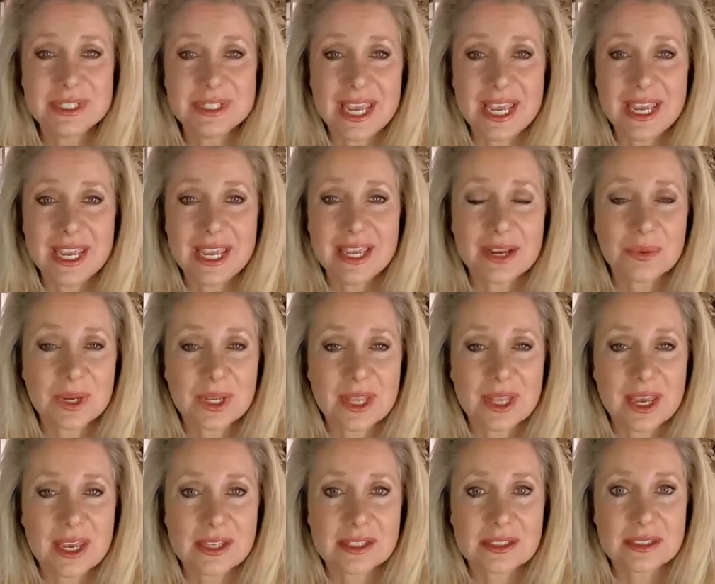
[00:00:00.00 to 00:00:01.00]
day and I
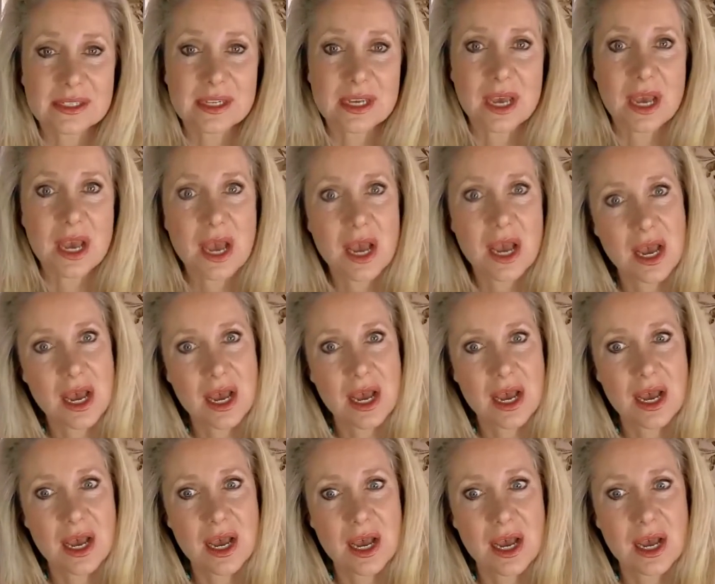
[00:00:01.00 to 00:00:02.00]
realized
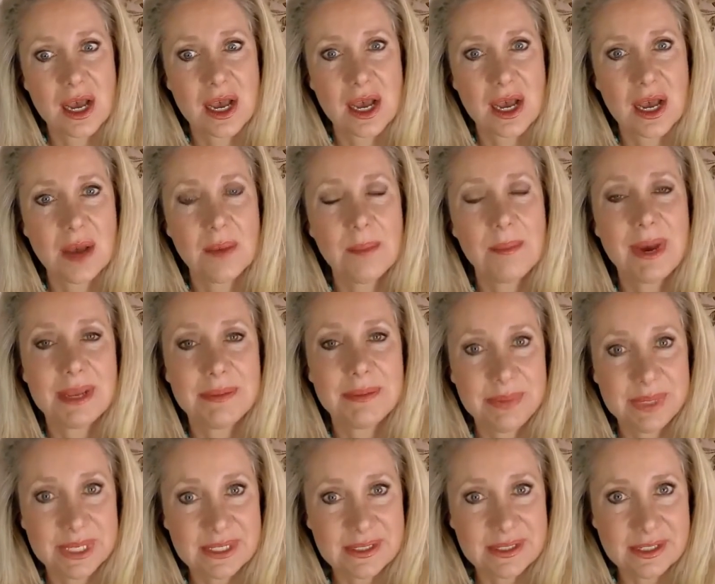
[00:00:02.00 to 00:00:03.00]
my
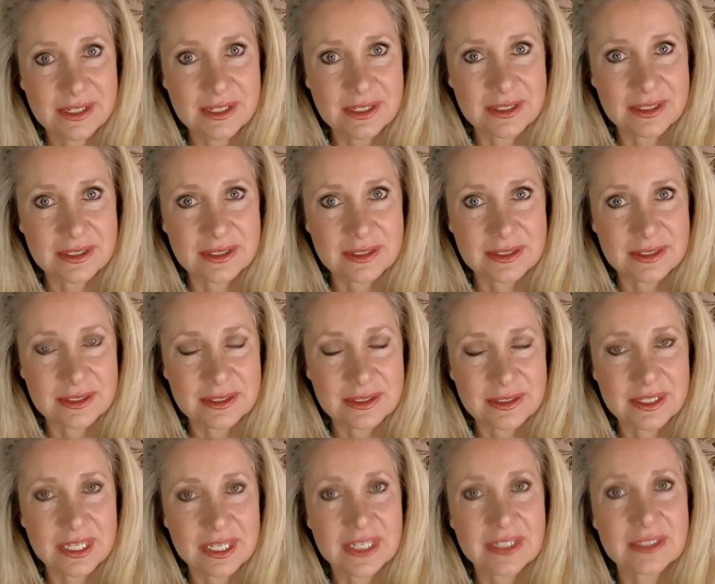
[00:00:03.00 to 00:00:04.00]
business
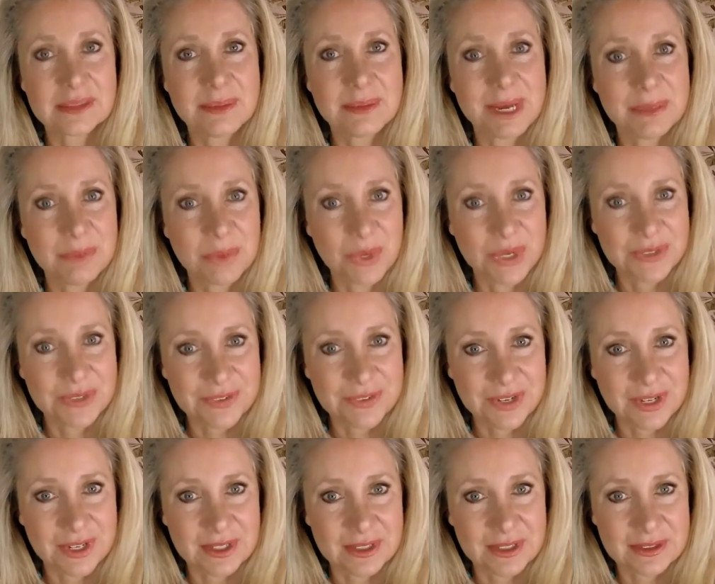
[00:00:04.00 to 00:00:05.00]
is my boyfriend.